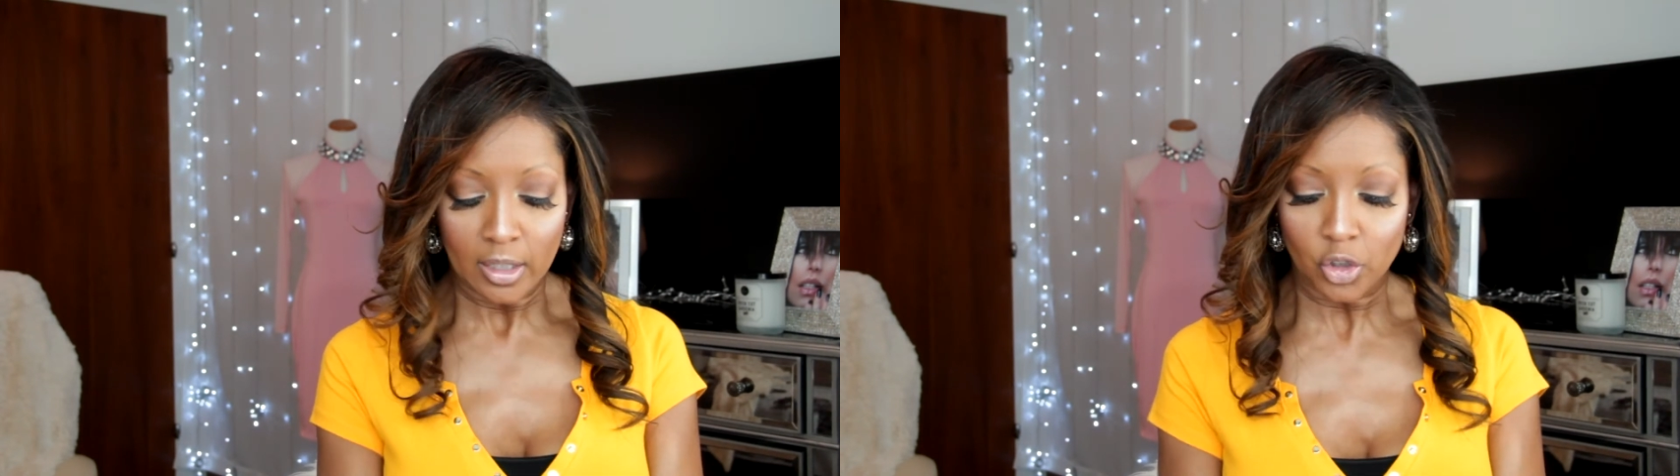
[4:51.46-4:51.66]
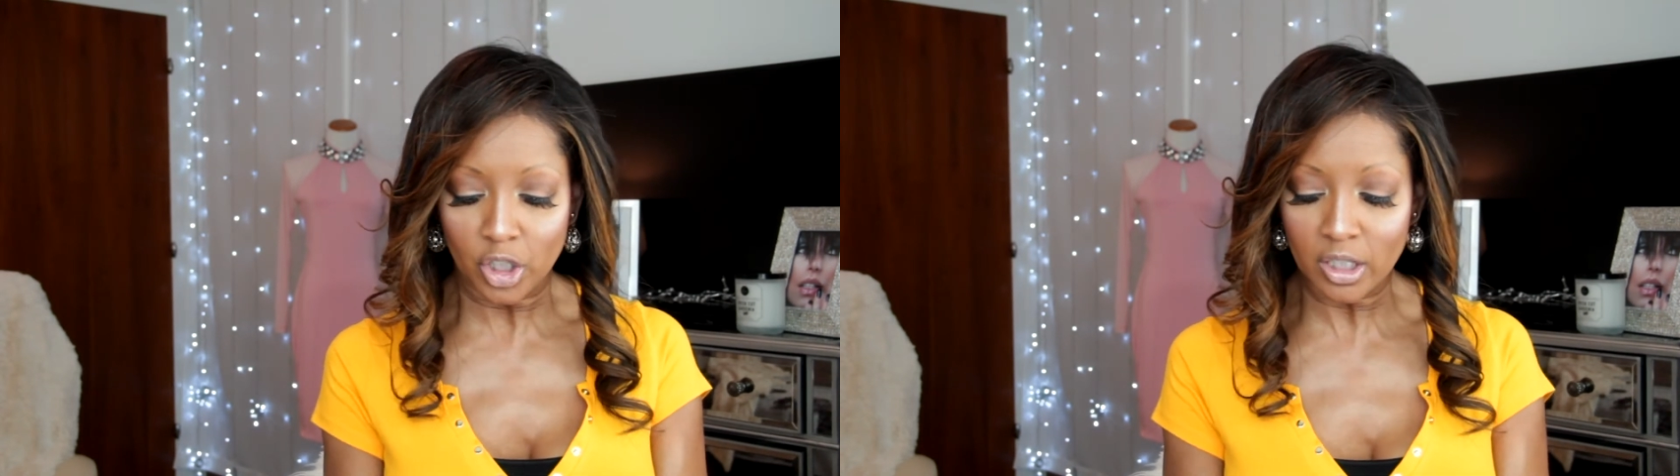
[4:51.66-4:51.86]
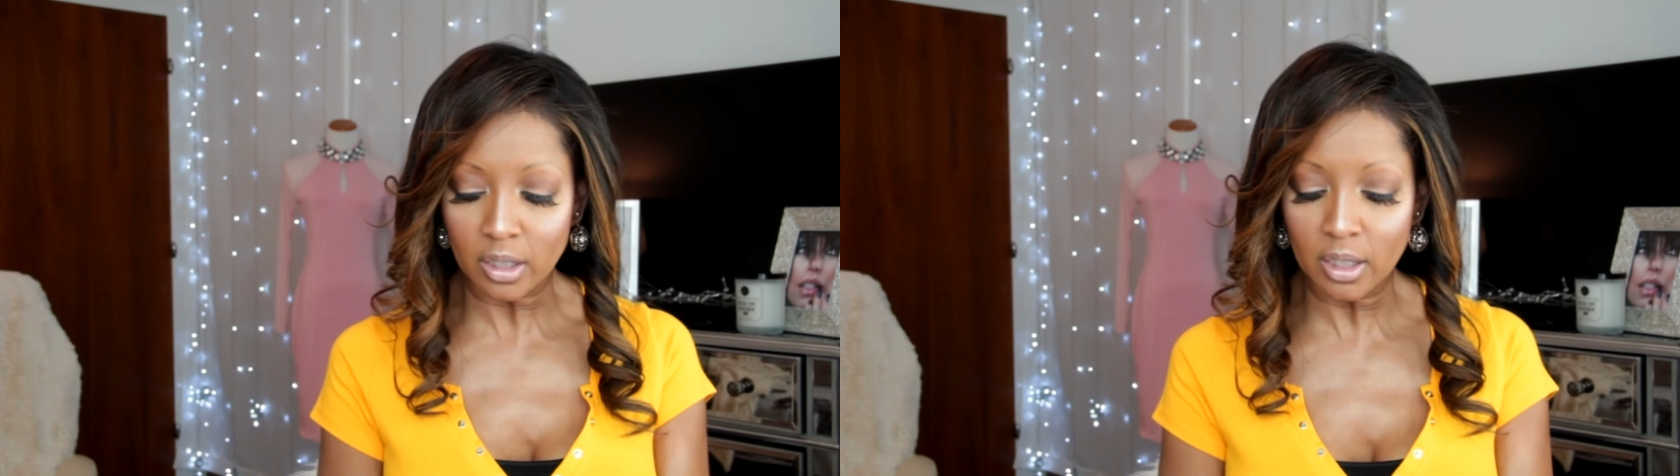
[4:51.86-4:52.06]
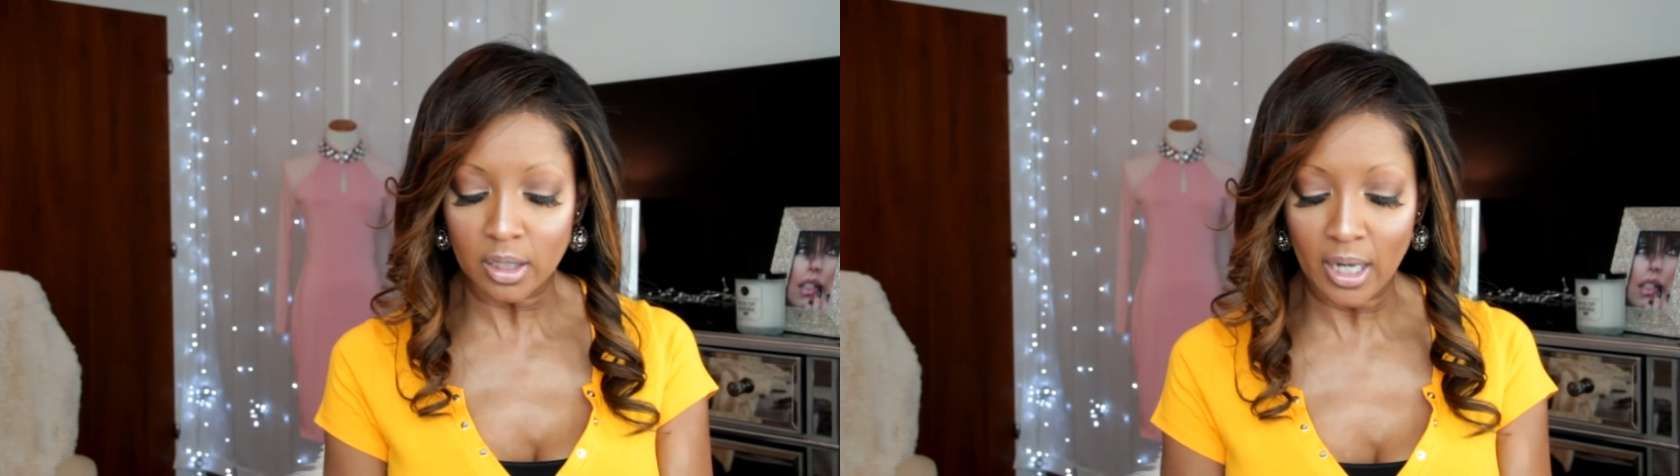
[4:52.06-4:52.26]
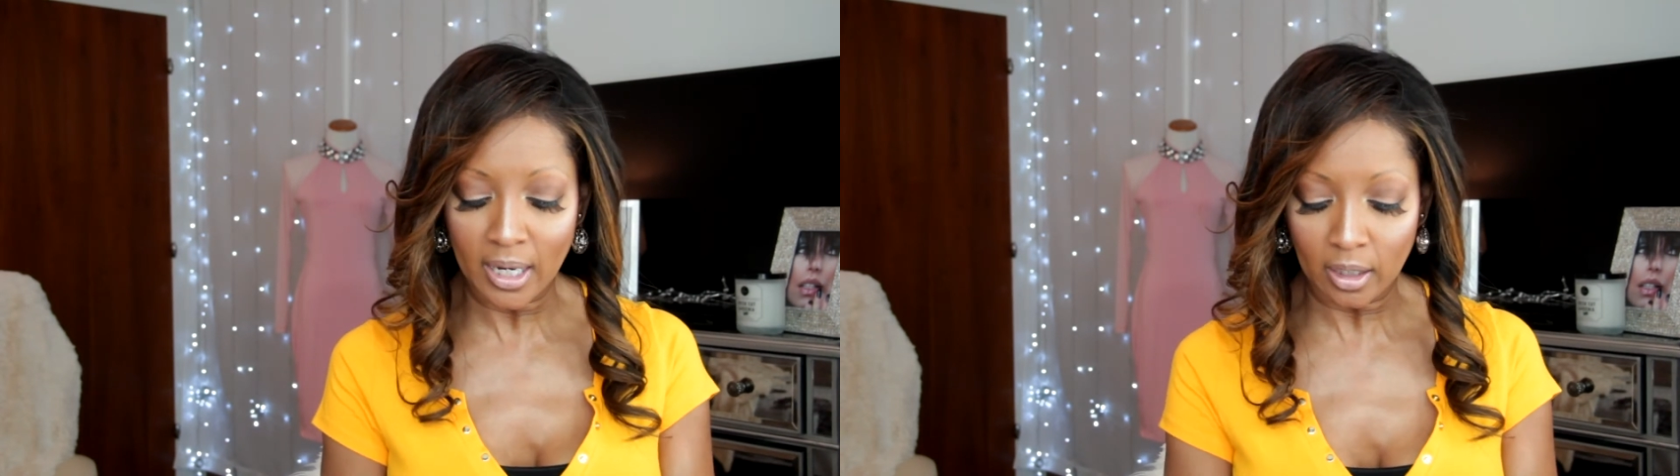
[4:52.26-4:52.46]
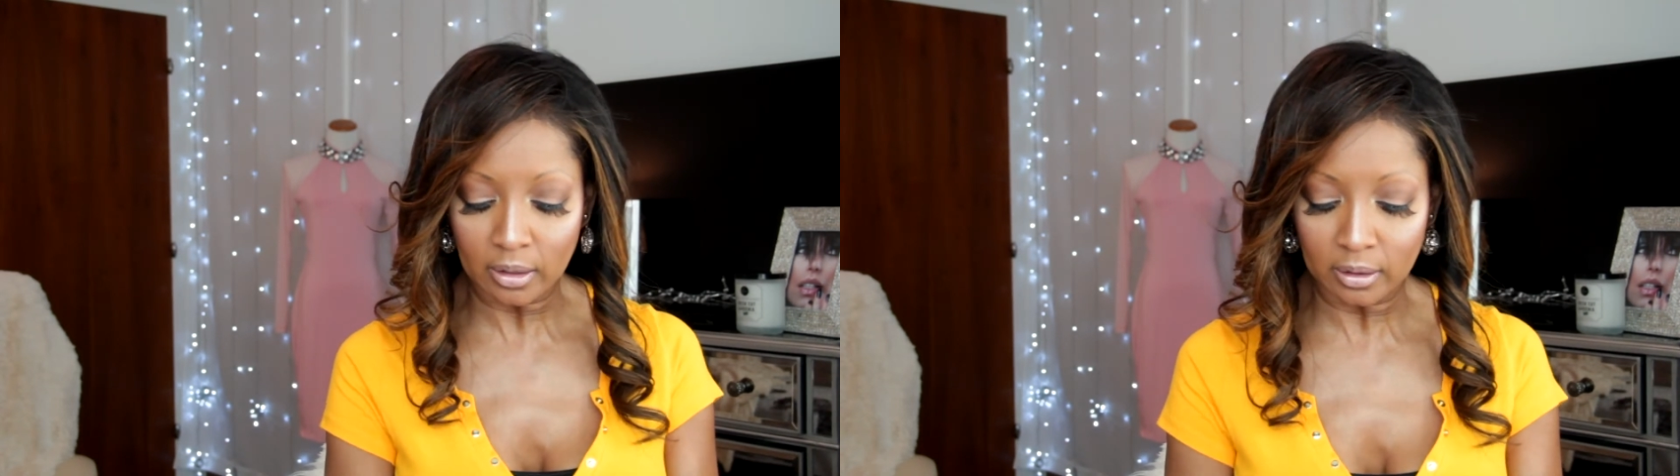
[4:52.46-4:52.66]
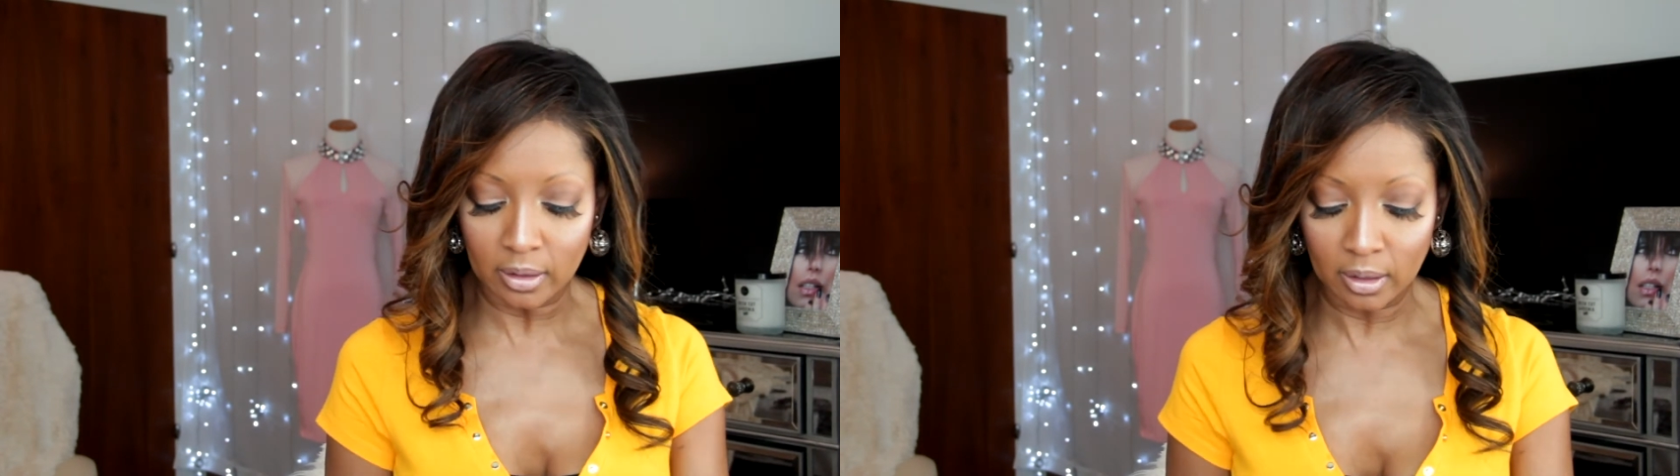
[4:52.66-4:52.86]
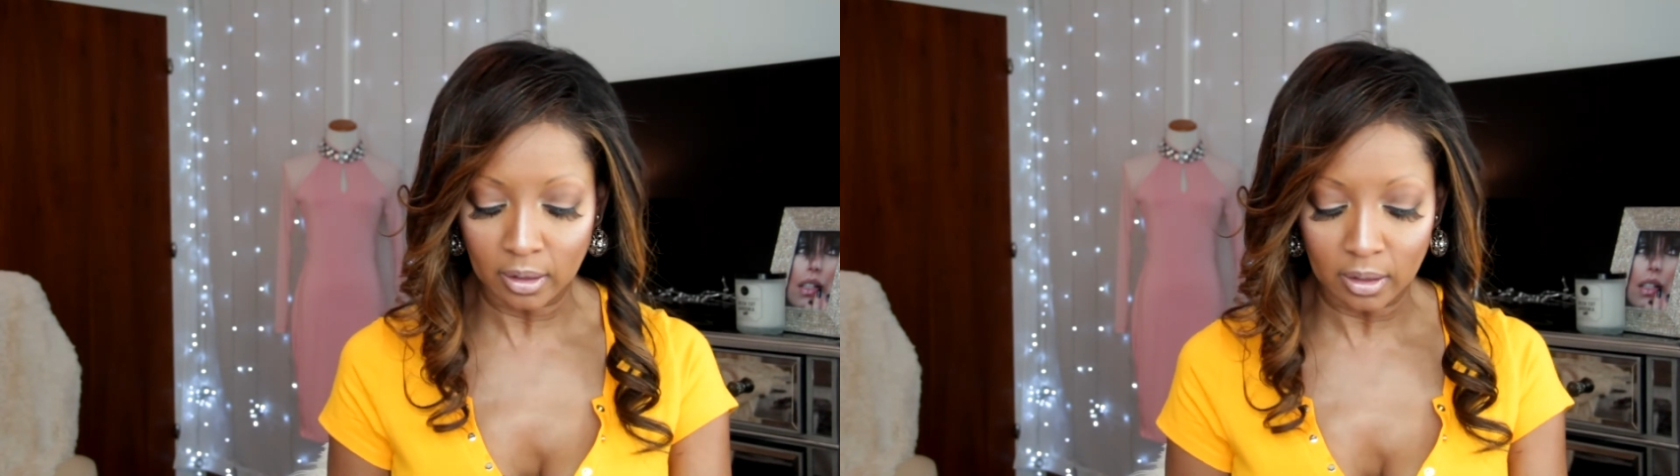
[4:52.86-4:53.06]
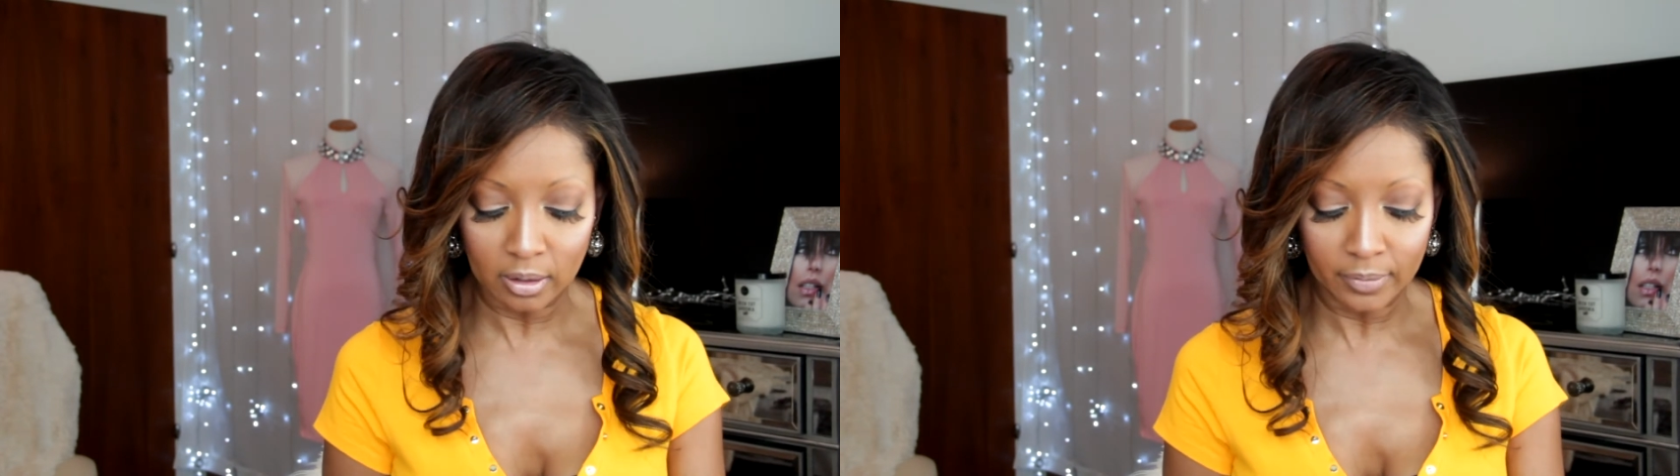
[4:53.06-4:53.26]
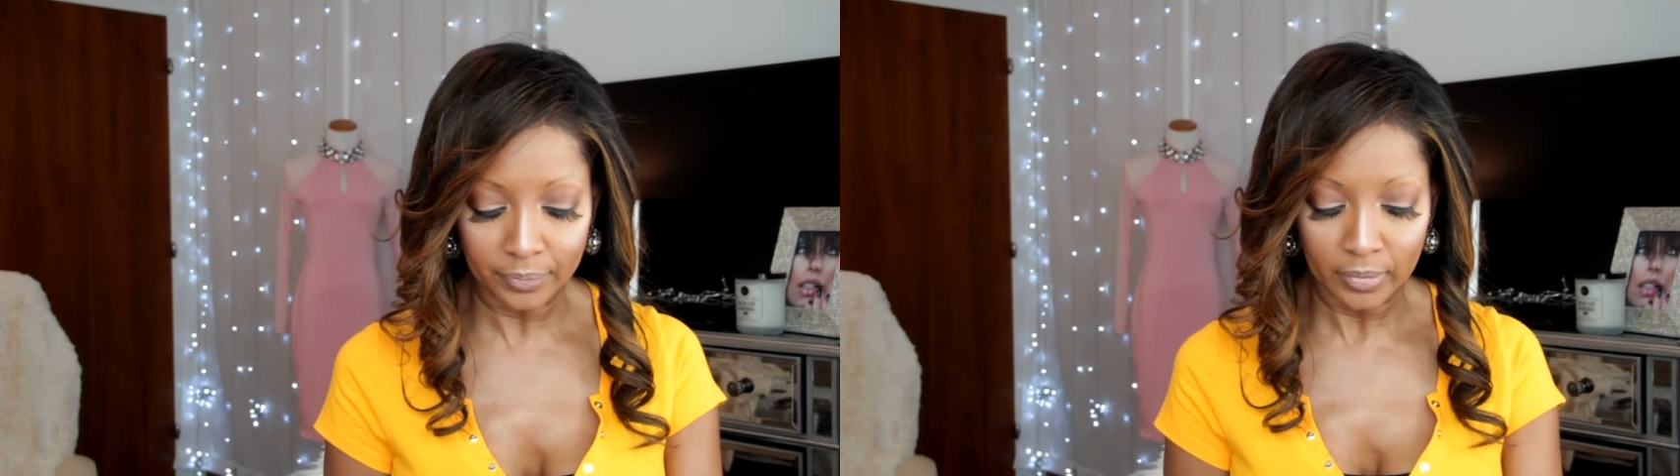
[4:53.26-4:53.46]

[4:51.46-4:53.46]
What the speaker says: Just to take a look.